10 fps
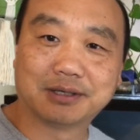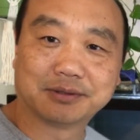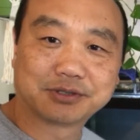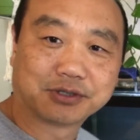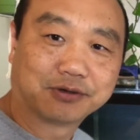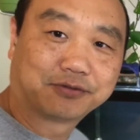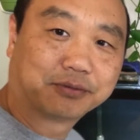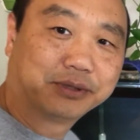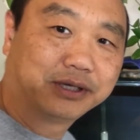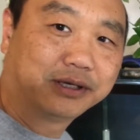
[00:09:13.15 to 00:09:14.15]
So for
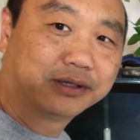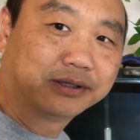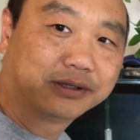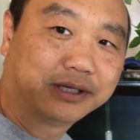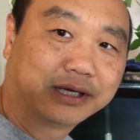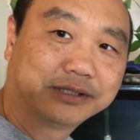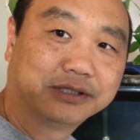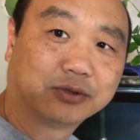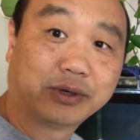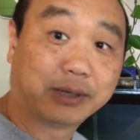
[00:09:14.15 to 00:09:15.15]
me, the
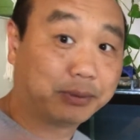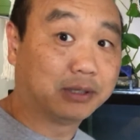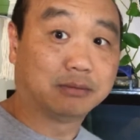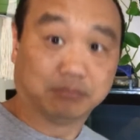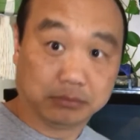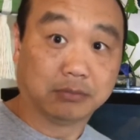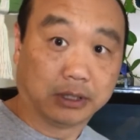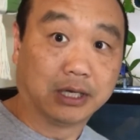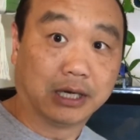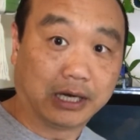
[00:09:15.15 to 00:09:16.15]
ideal way, but
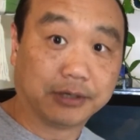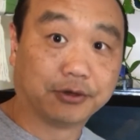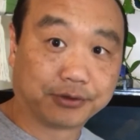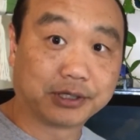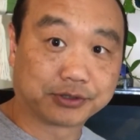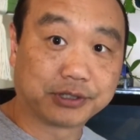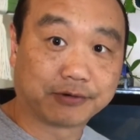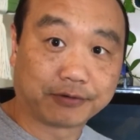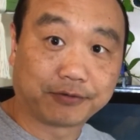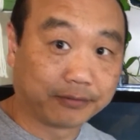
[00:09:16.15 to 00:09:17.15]
I know things are
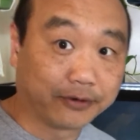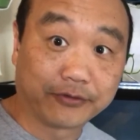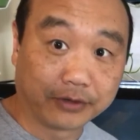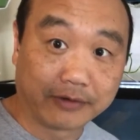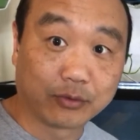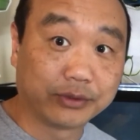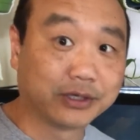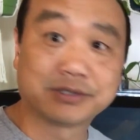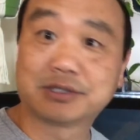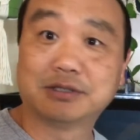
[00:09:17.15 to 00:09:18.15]
different for everyone
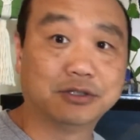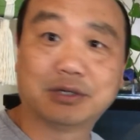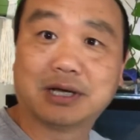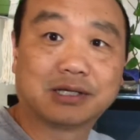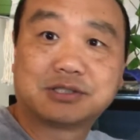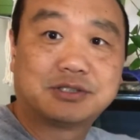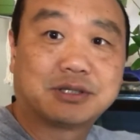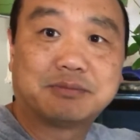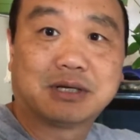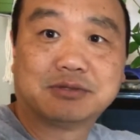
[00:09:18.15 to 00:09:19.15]
else. You guys,
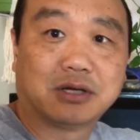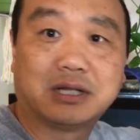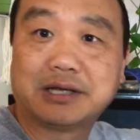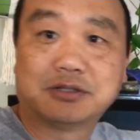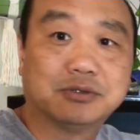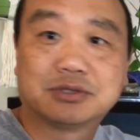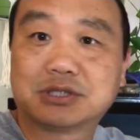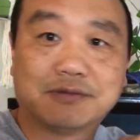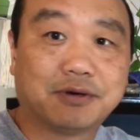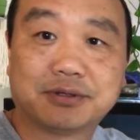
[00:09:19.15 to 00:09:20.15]
sometimes y'all like doing
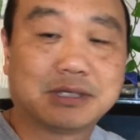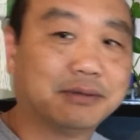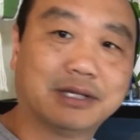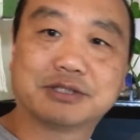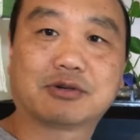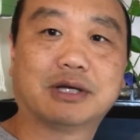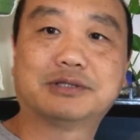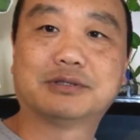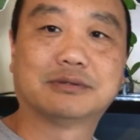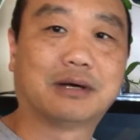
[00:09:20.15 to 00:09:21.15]
stuff all the time, and that's great
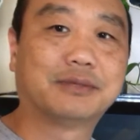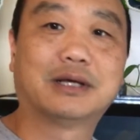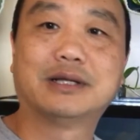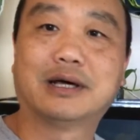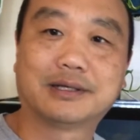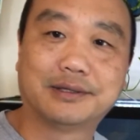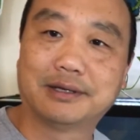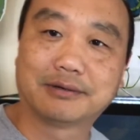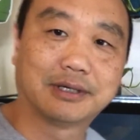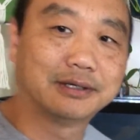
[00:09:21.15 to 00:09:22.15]
too. I'm not knocking that,
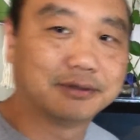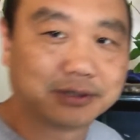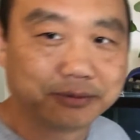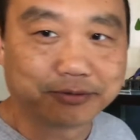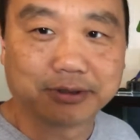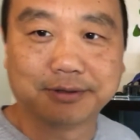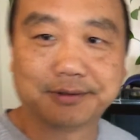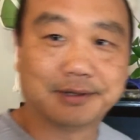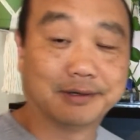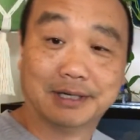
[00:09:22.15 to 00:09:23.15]
okay? Don't get me wrong
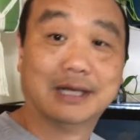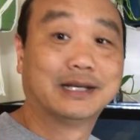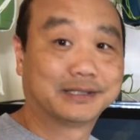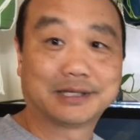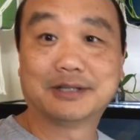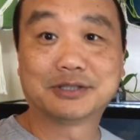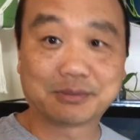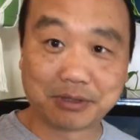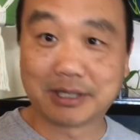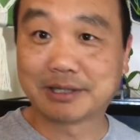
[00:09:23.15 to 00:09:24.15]
now. Because I used to
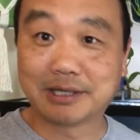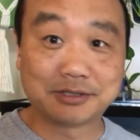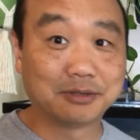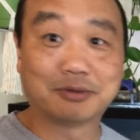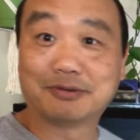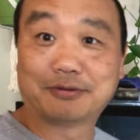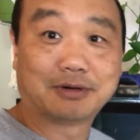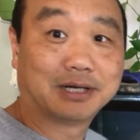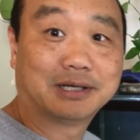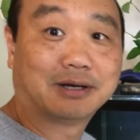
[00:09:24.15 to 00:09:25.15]
be like that too, but for
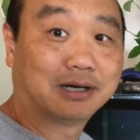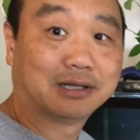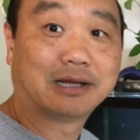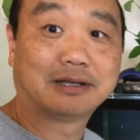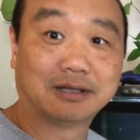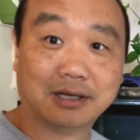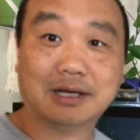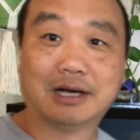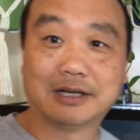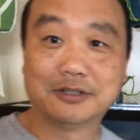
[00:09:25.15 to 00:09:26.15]
right now, I
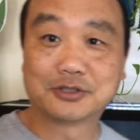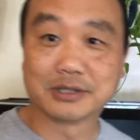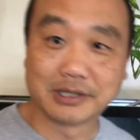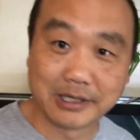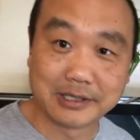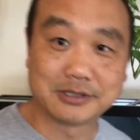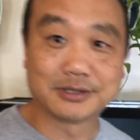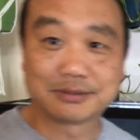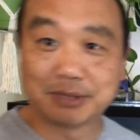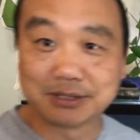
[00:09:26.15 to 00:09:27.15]
usually like just